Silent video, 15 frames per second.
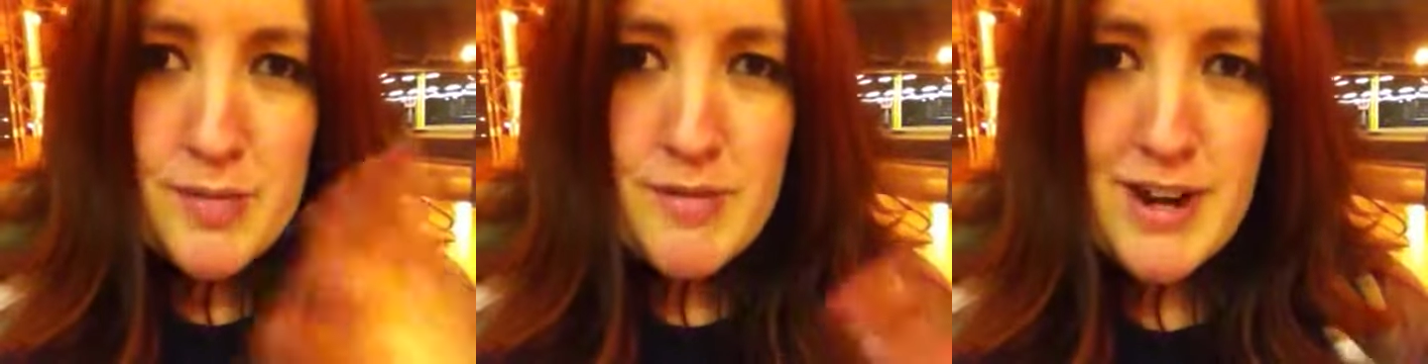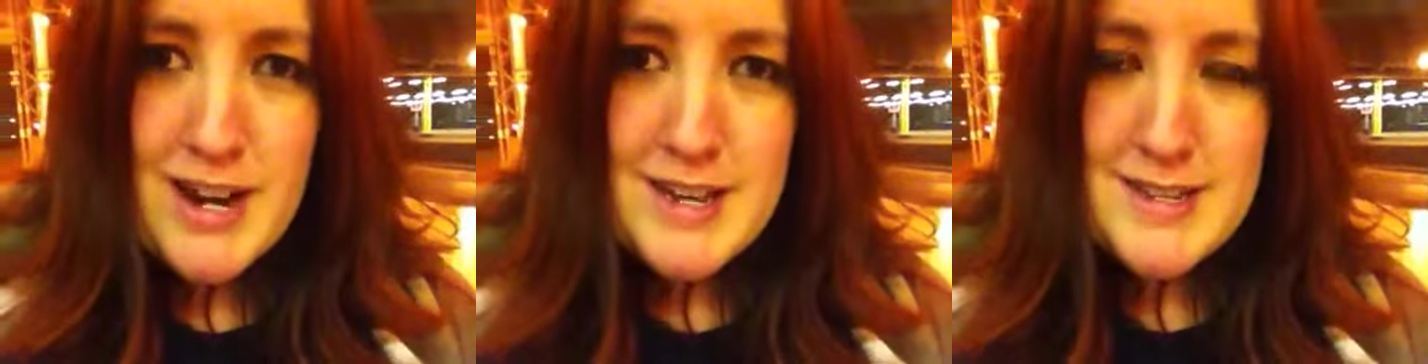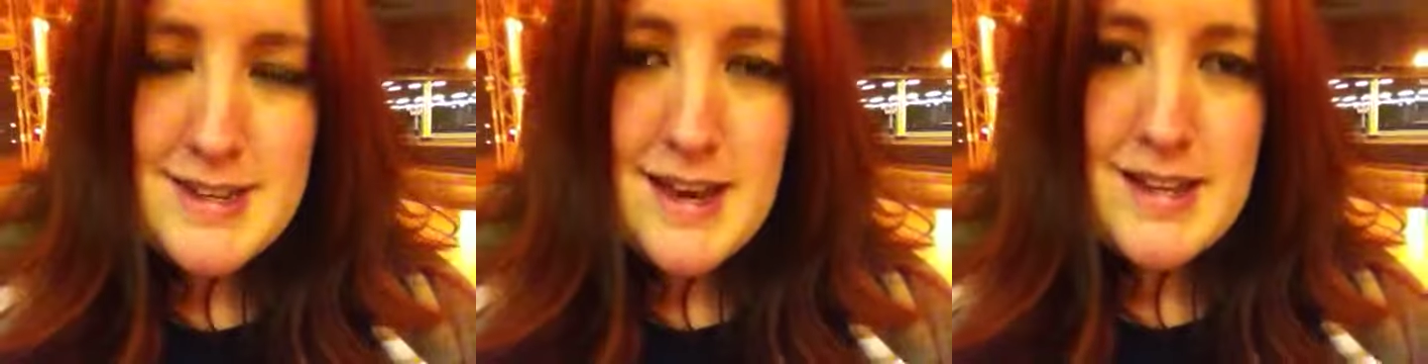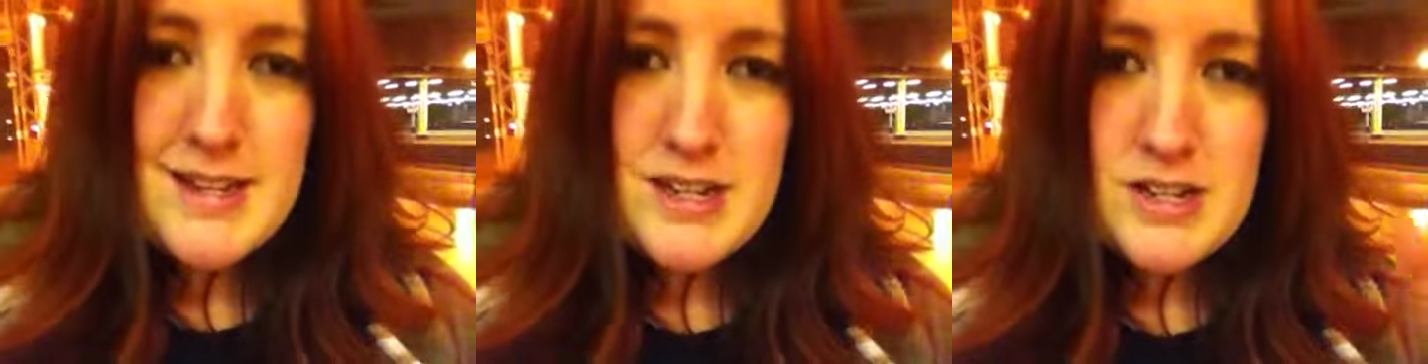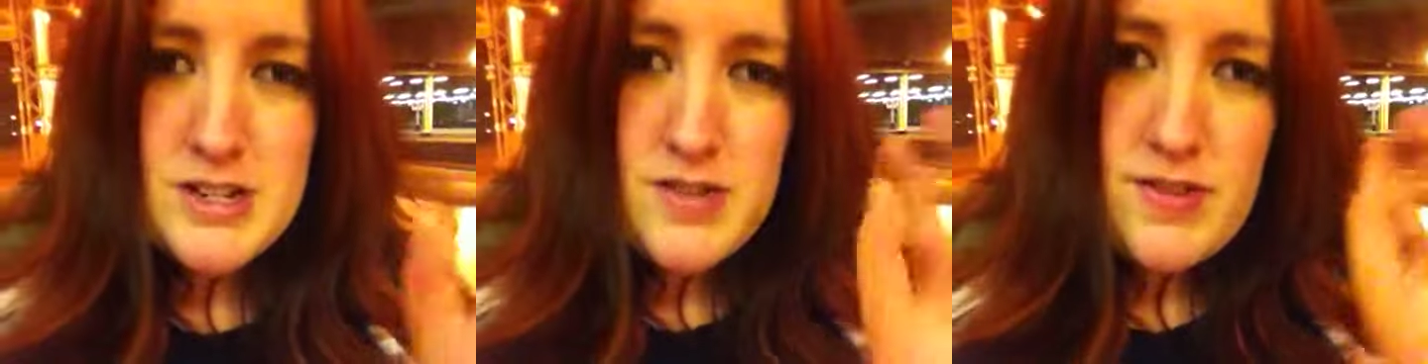I'm really
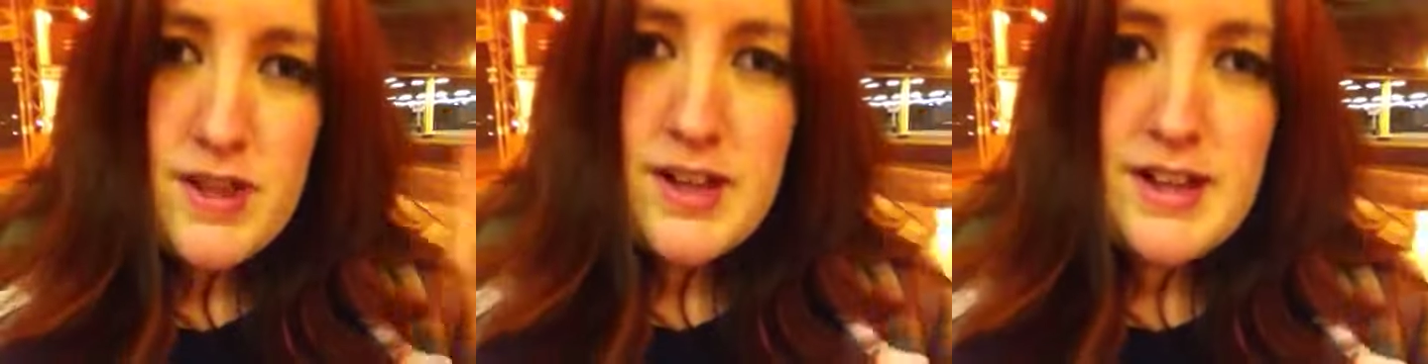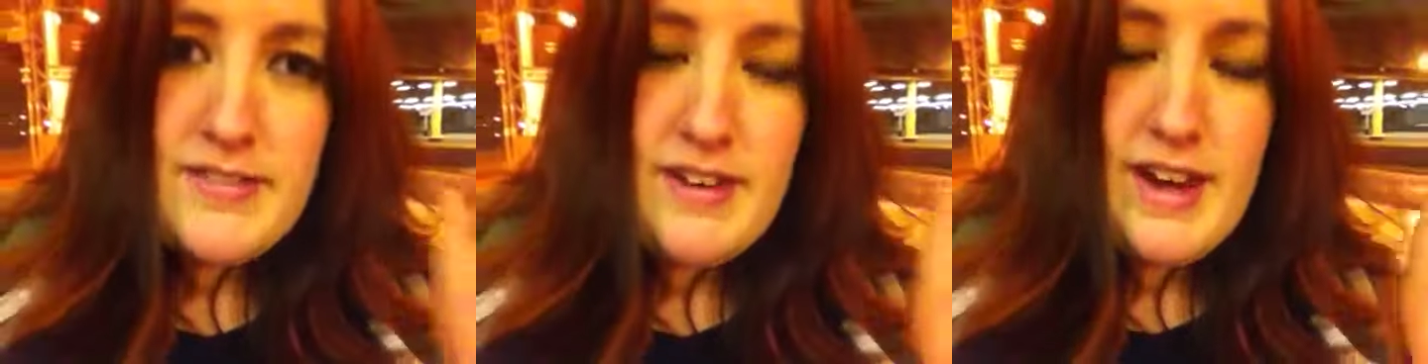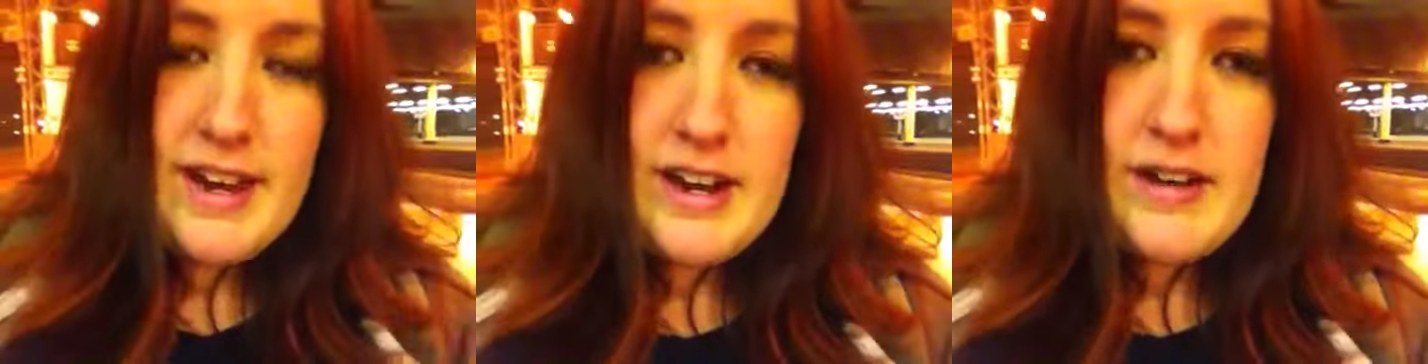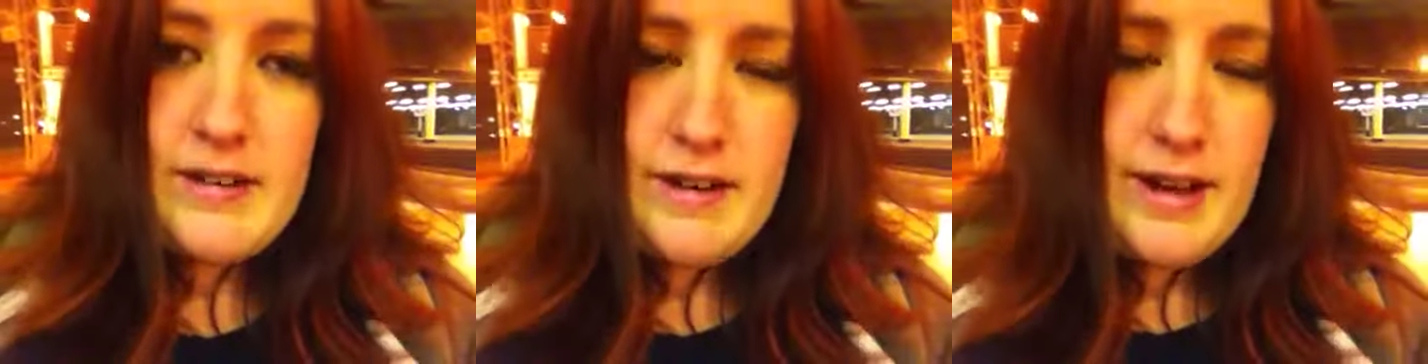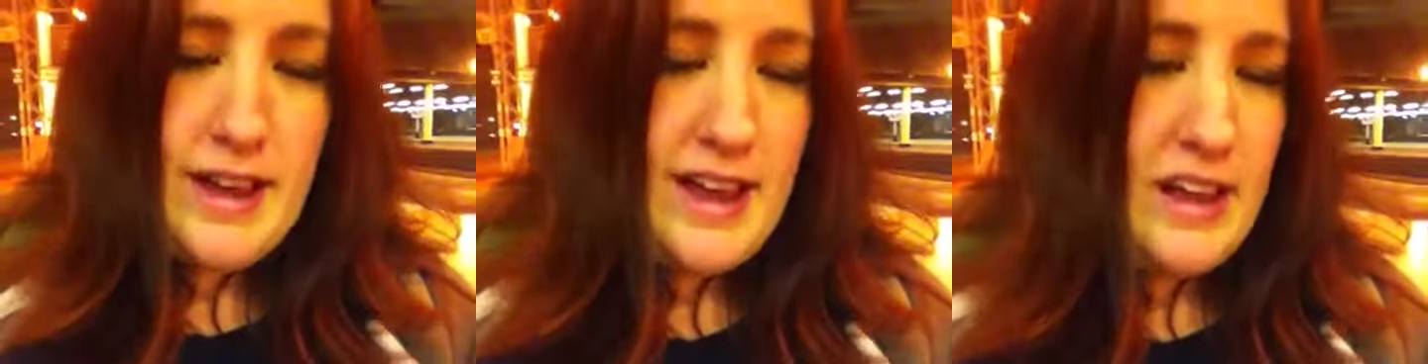excited because of the
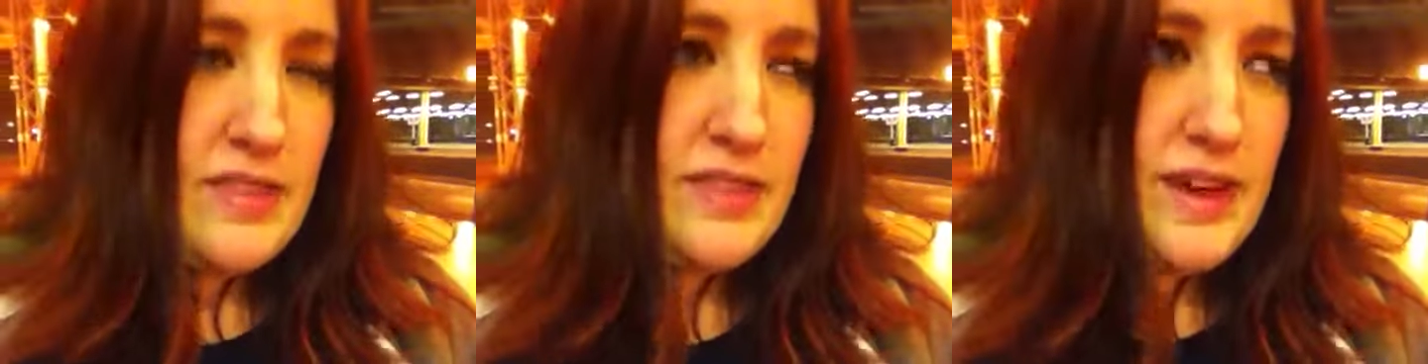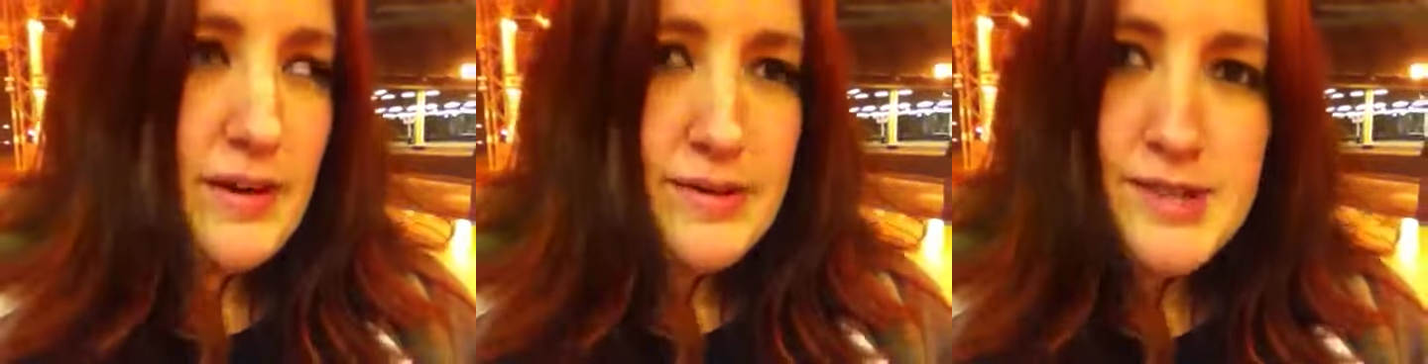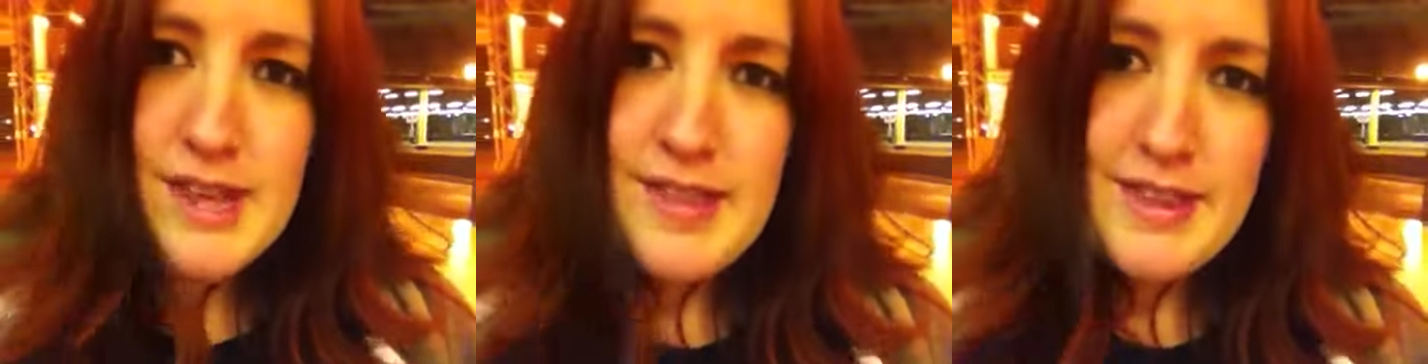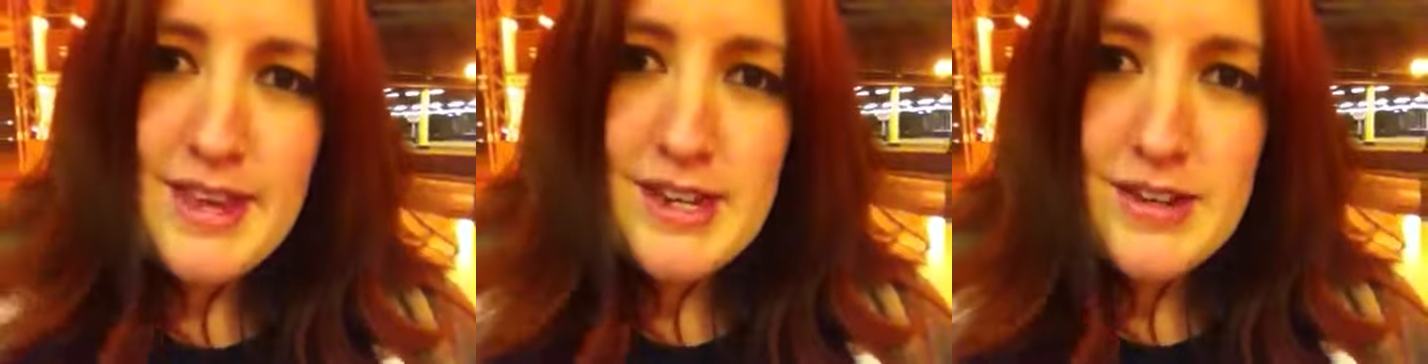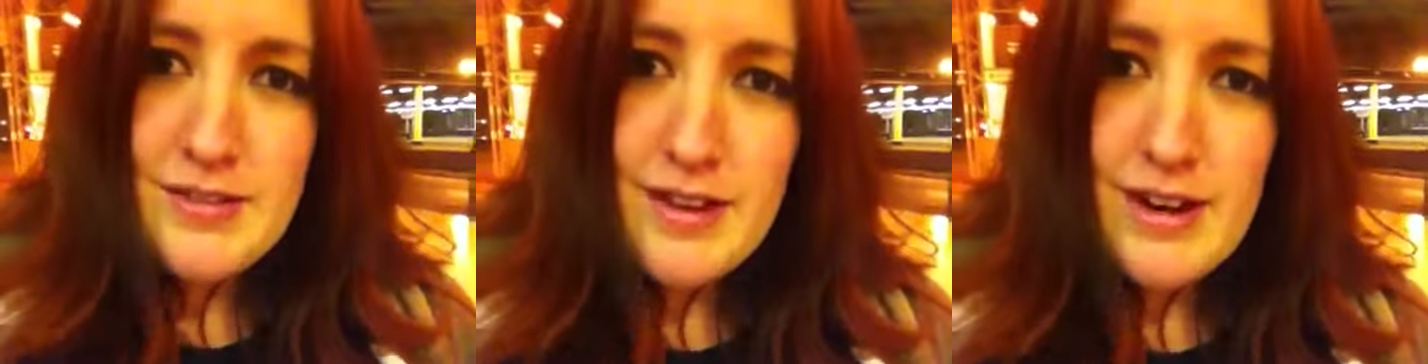cliffhanger that was at
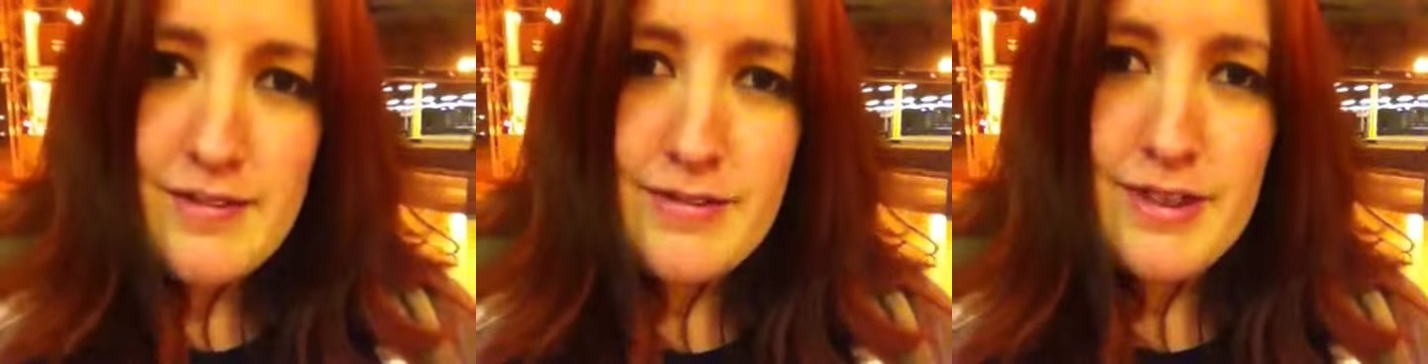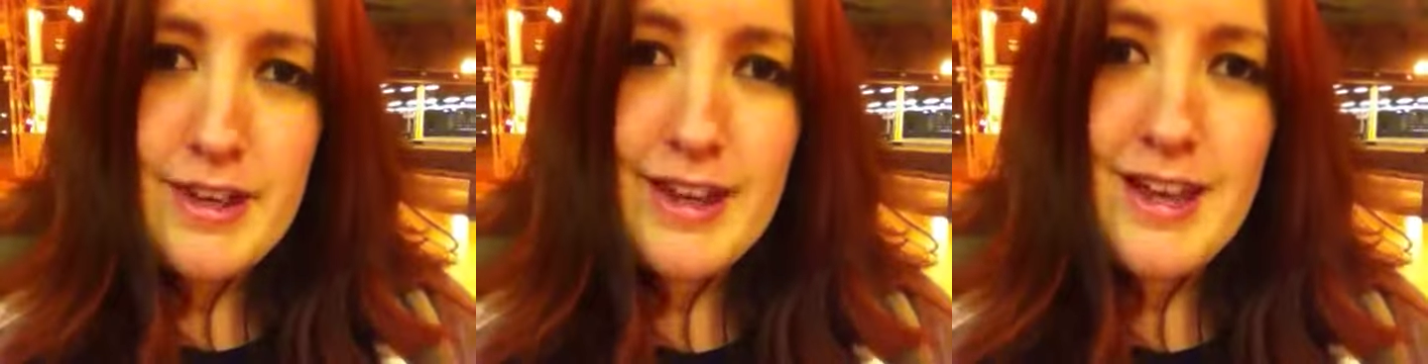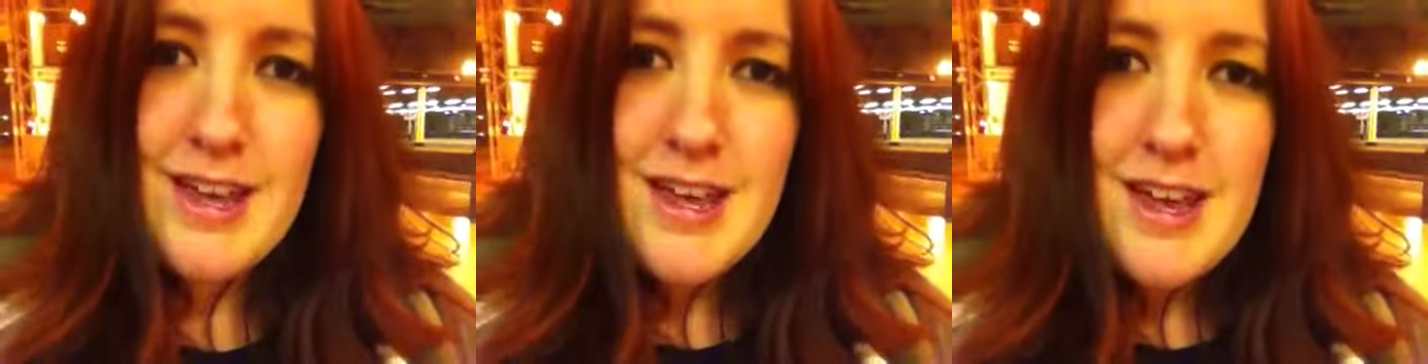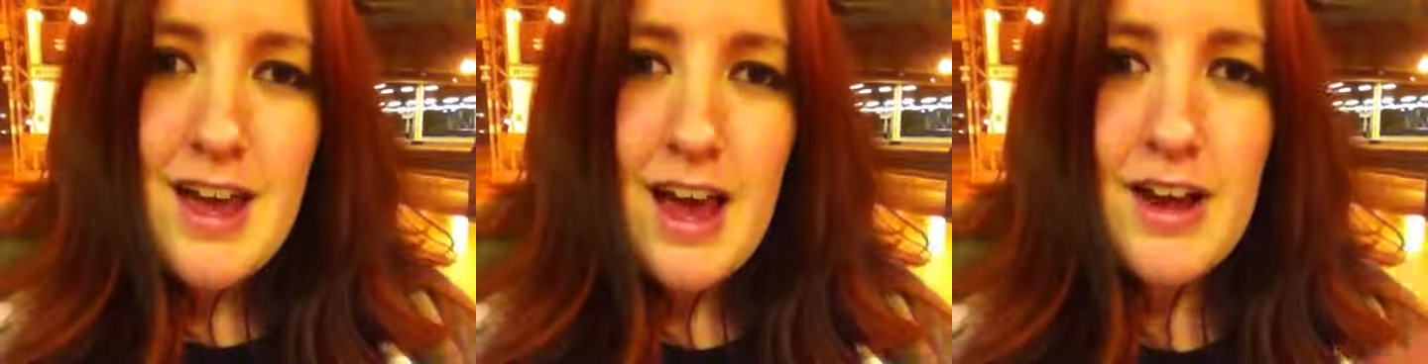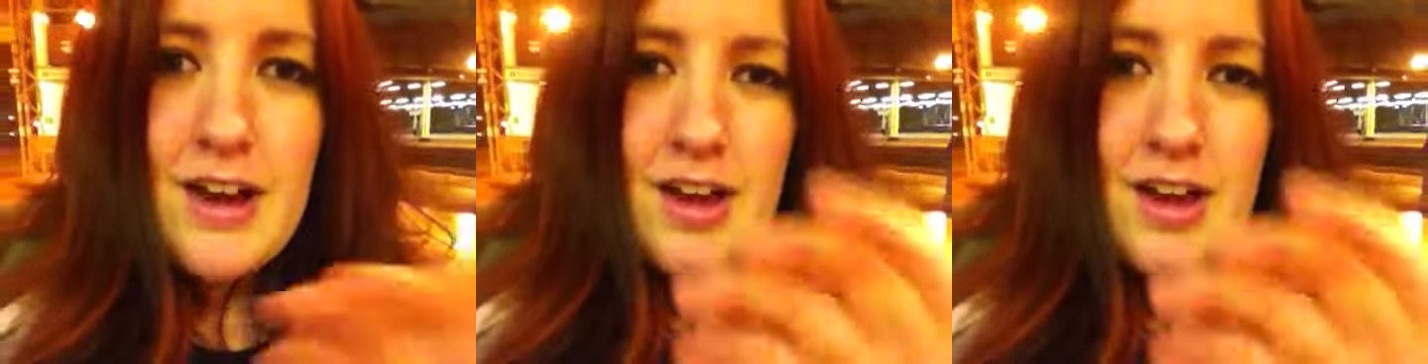the end of it and everything. I